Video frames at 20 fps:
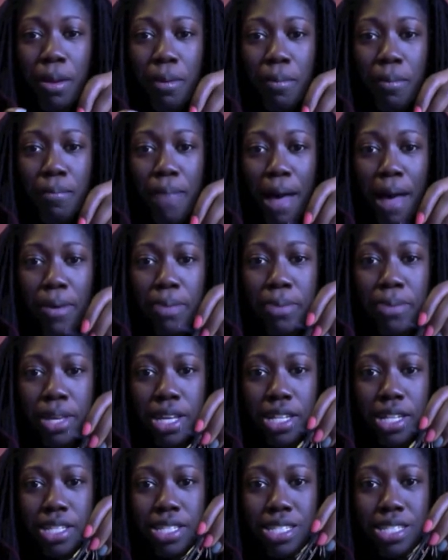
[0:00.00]
Bobby
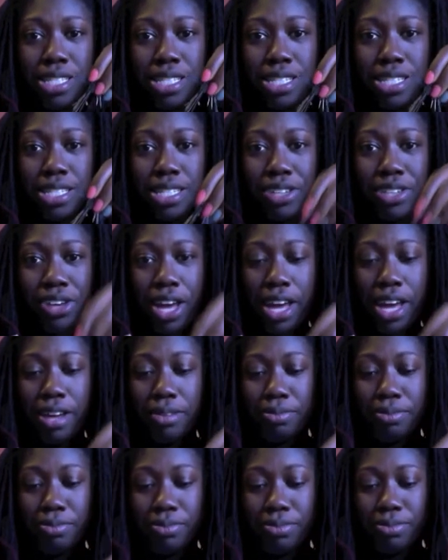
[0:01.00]
pins,
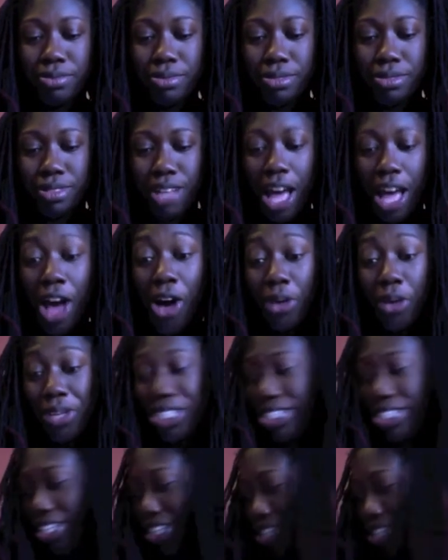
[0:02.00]
okay, I always need